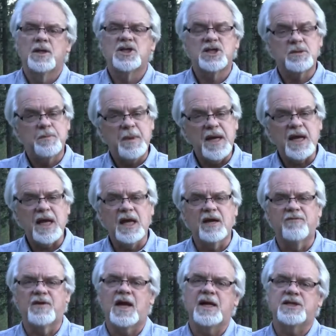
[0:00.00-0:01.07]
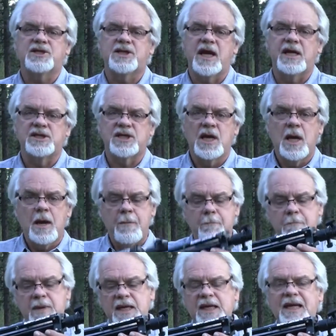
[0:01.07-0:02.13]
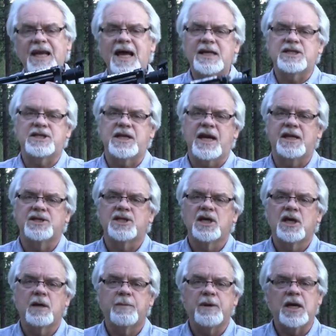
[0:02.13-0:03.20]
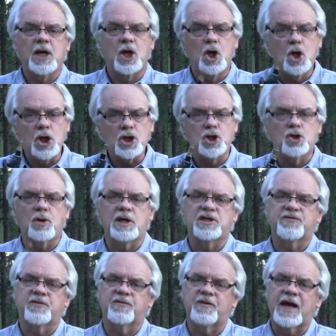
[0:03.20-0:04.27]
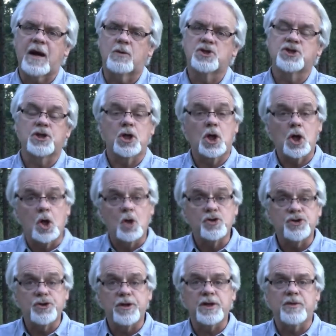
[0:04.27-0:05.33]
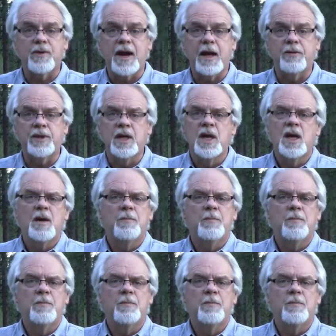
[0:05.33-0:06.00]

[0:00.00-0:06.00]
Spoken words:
Speaking of light stands, mini light stands can be a good choice for flowers that are closer to the ground,